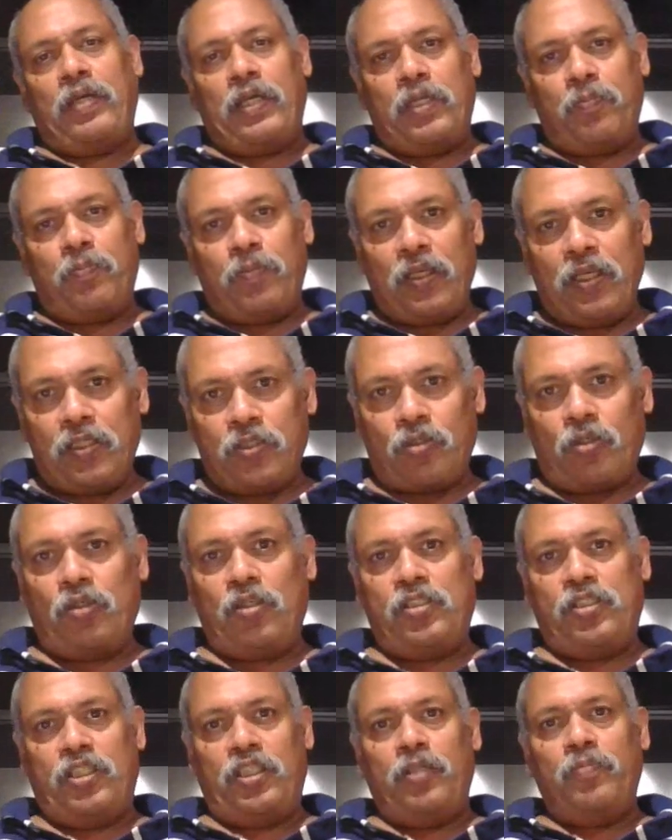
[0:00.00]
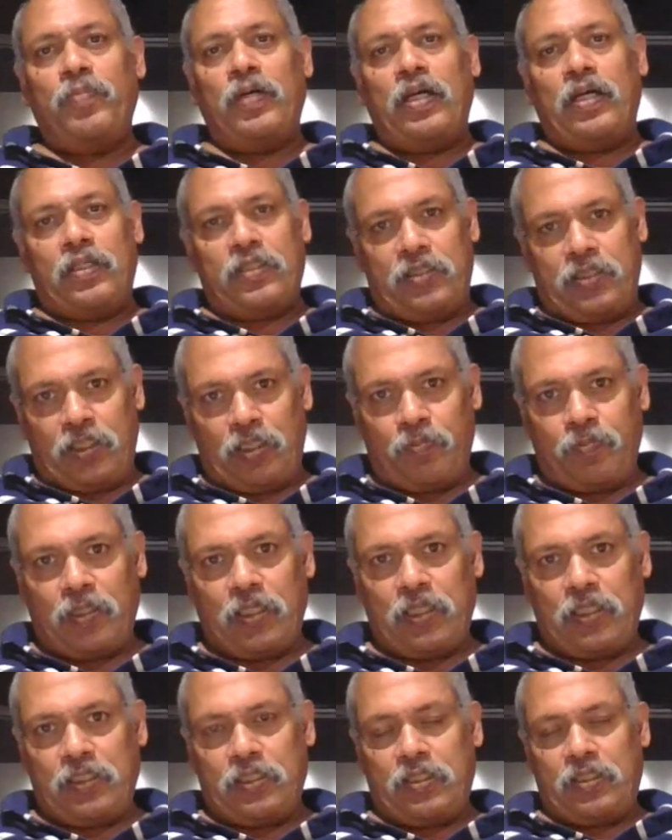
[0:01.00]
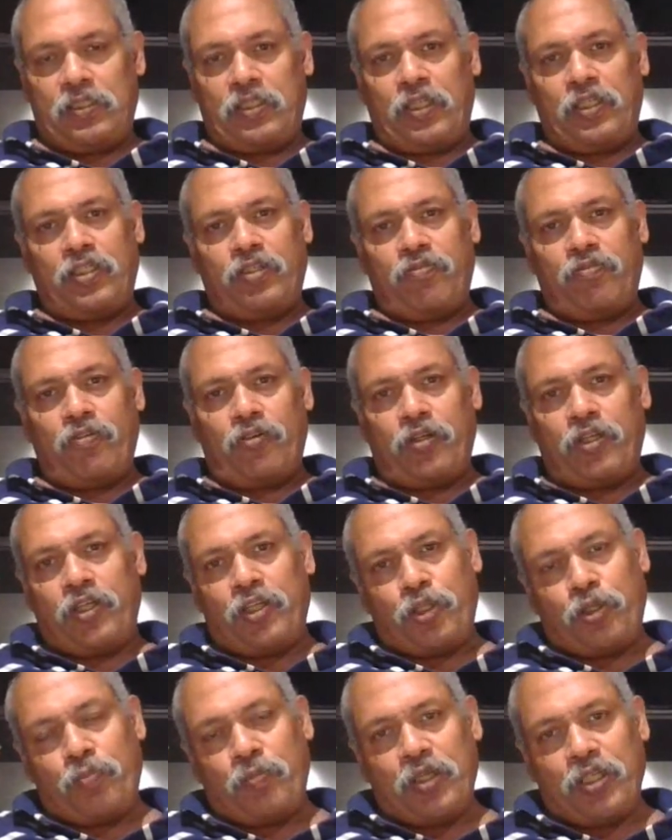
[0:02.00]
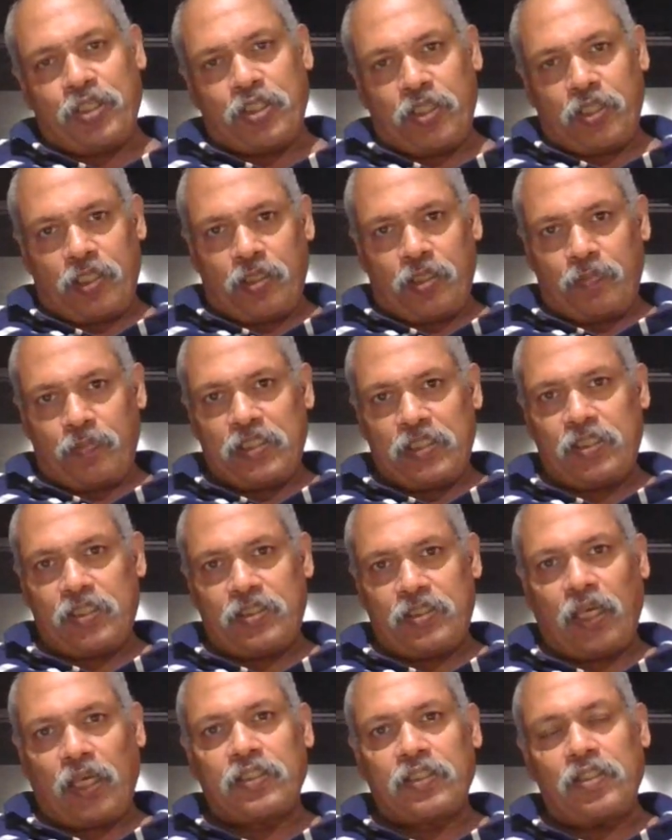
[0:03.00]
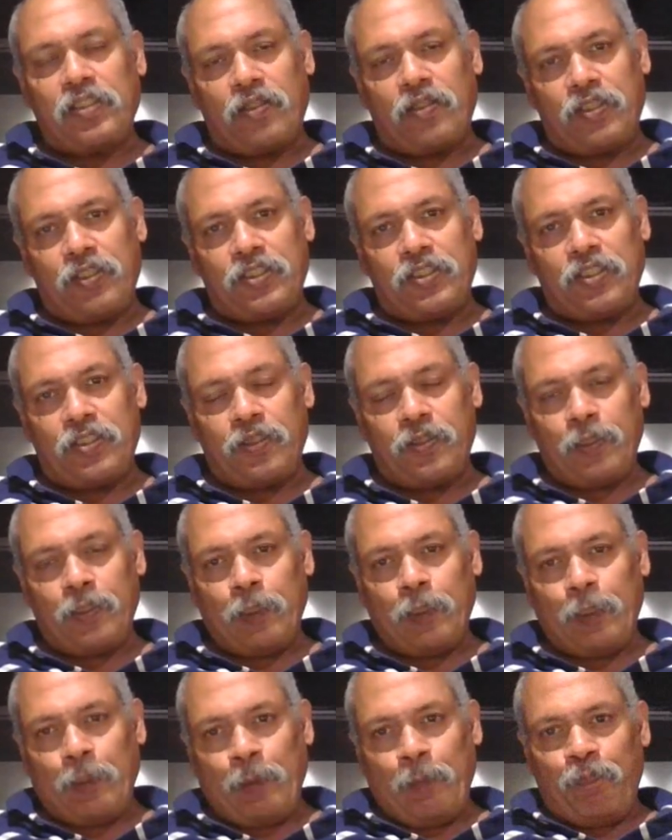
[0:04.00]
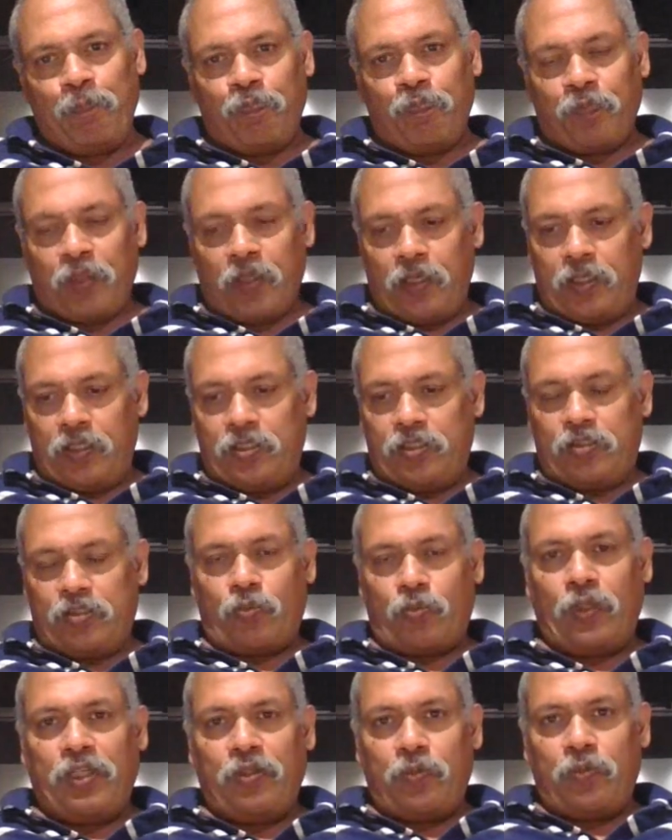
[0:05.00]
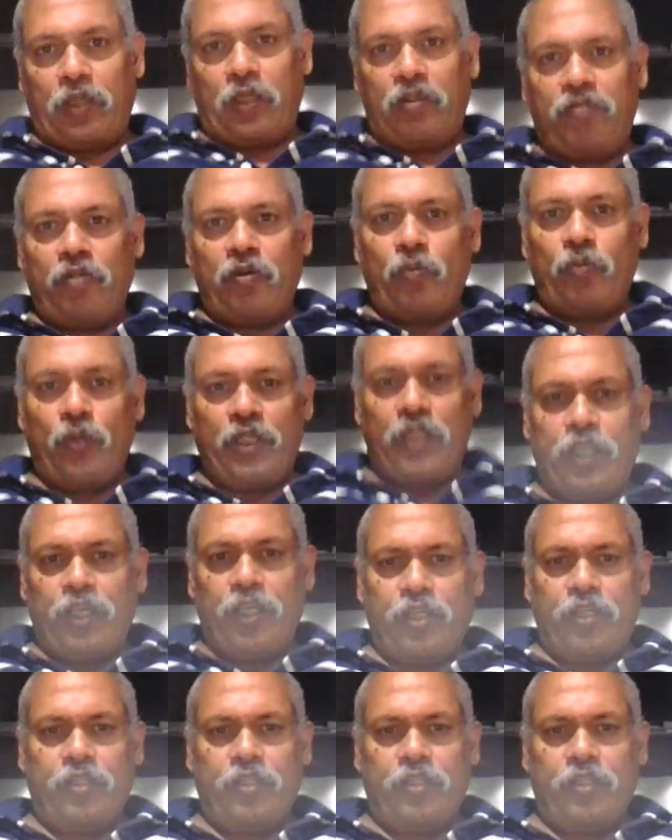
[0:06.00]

at a place called SIBA. SIBA is Center for Incubation and Business Acceleration. It's quite wonderful working